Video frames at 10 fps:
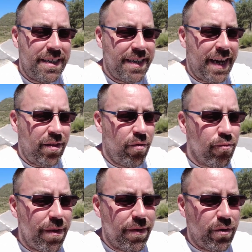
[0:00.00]
Seeing the
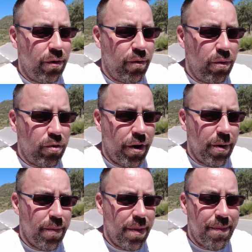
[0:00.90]
river sort of all dried
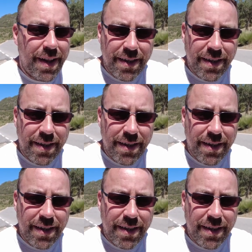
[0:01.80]
up in the bed.